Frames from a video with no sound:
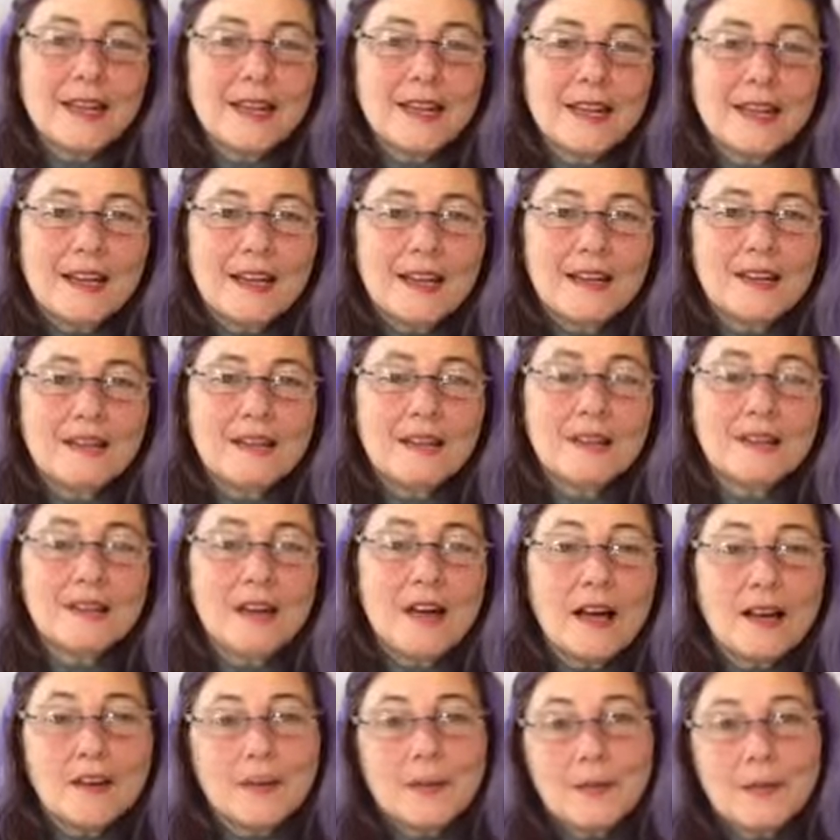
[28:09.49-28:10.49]
and a
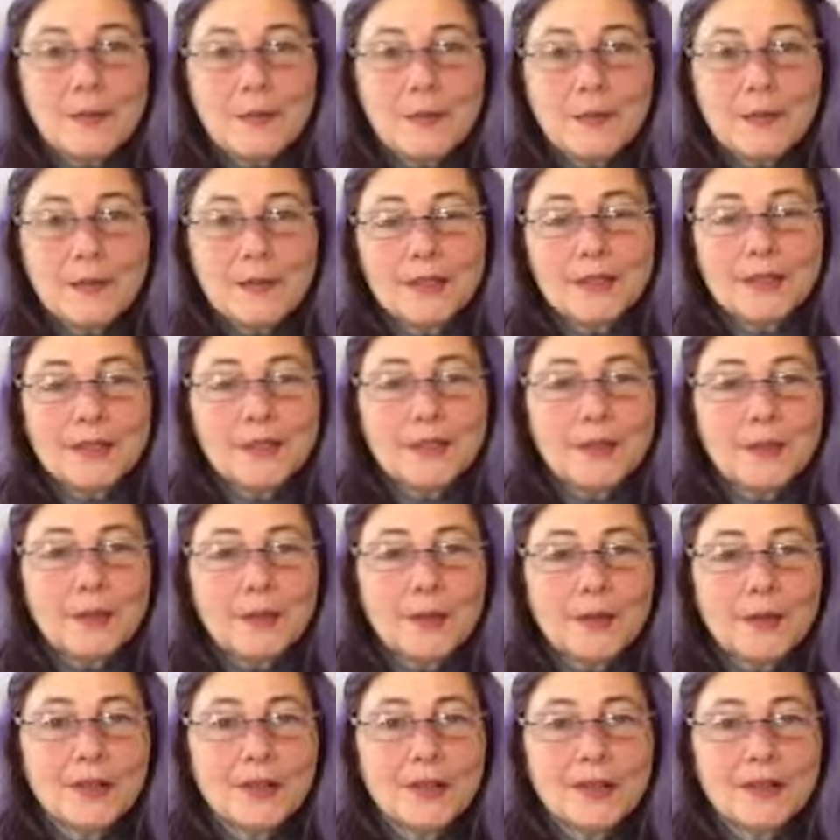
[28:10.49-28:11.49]
lot of people in the
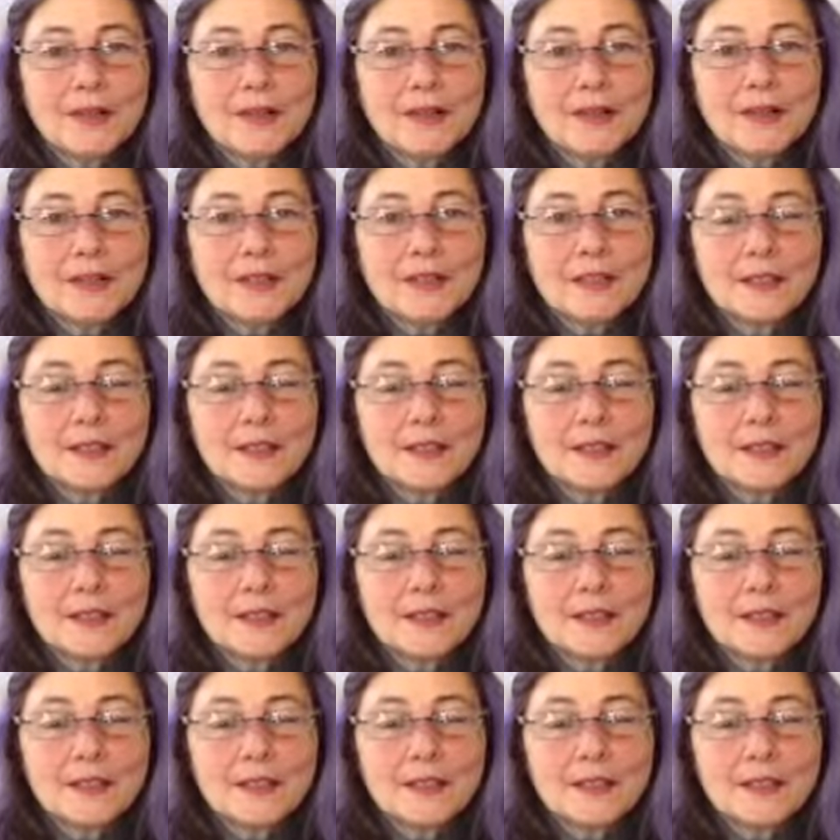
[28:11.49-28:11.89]
neighborhood,